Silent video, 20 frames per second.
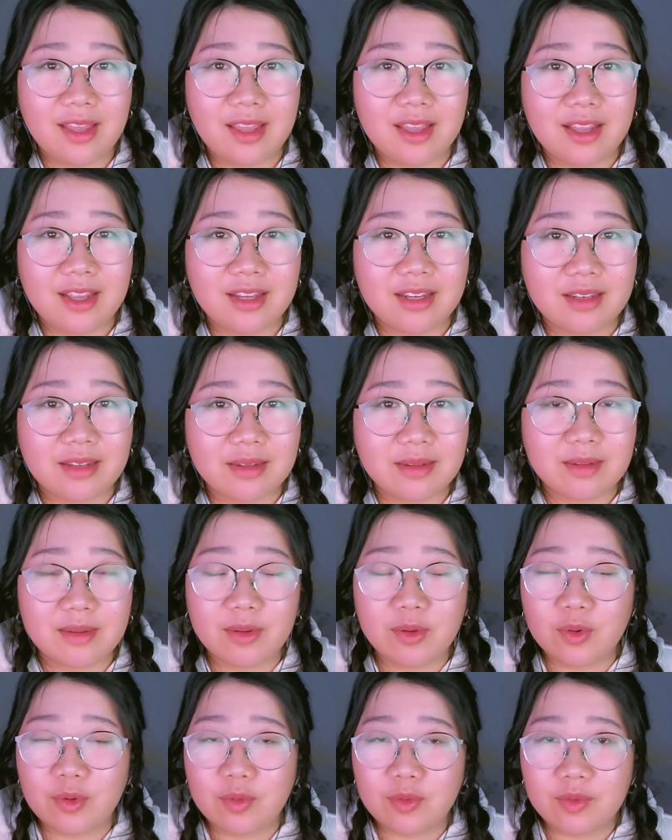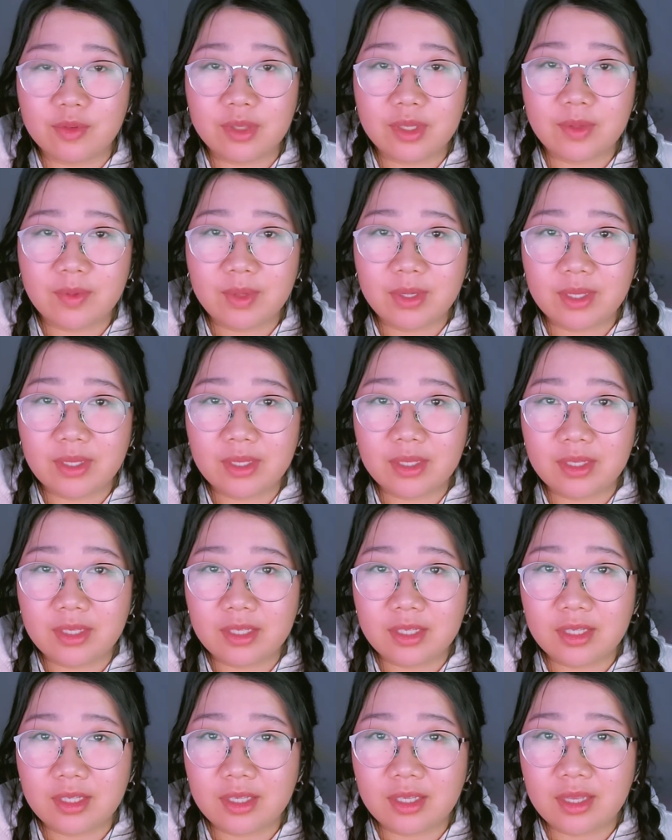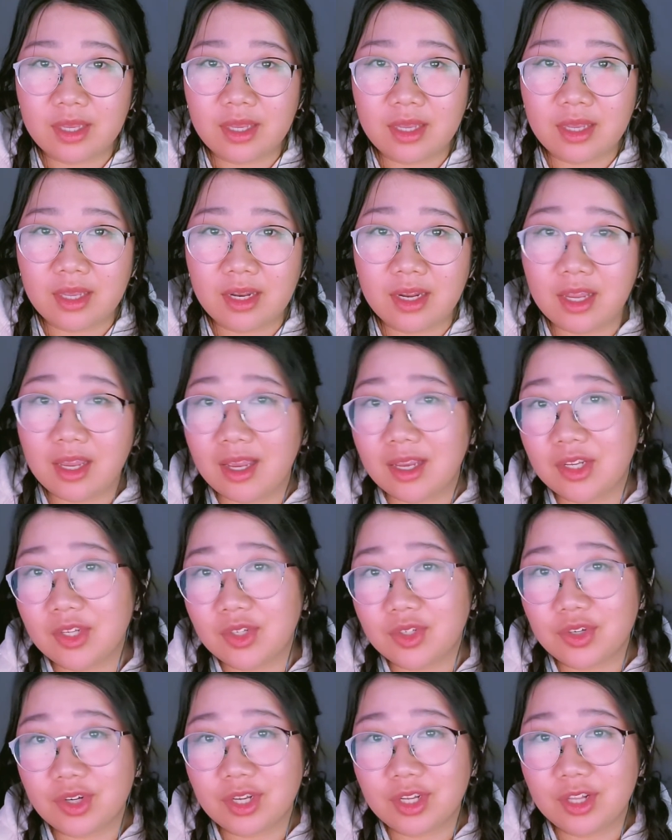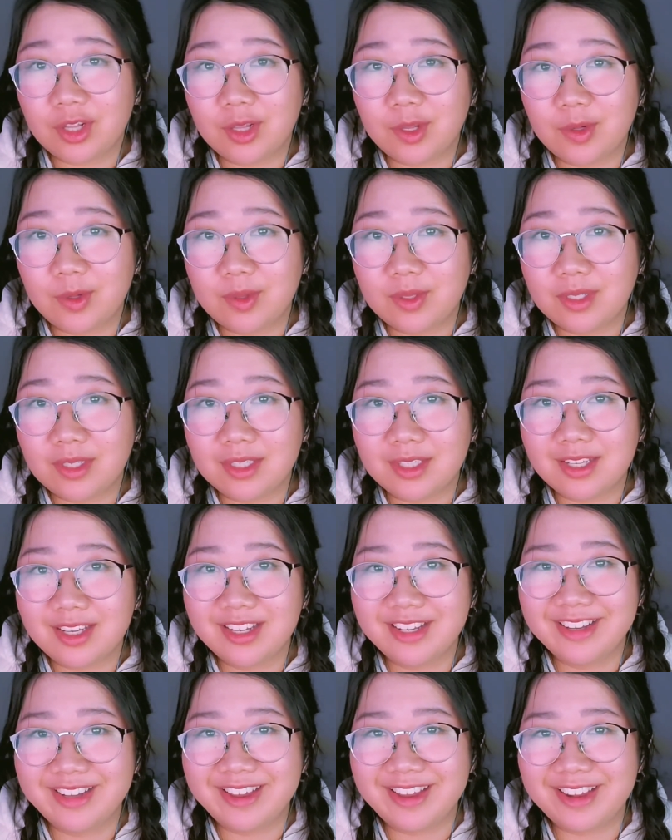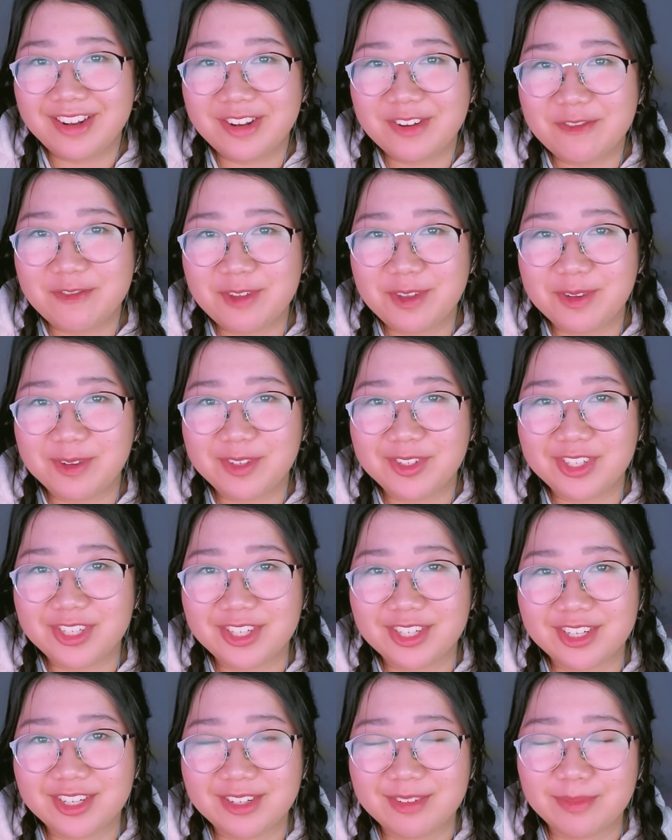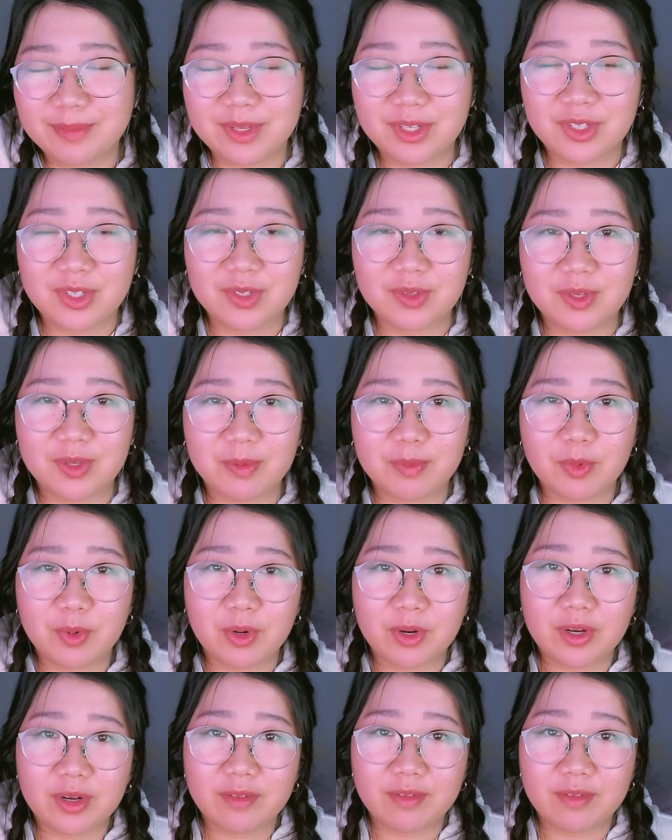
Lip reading: And hopefully we can get extra close in the future by doing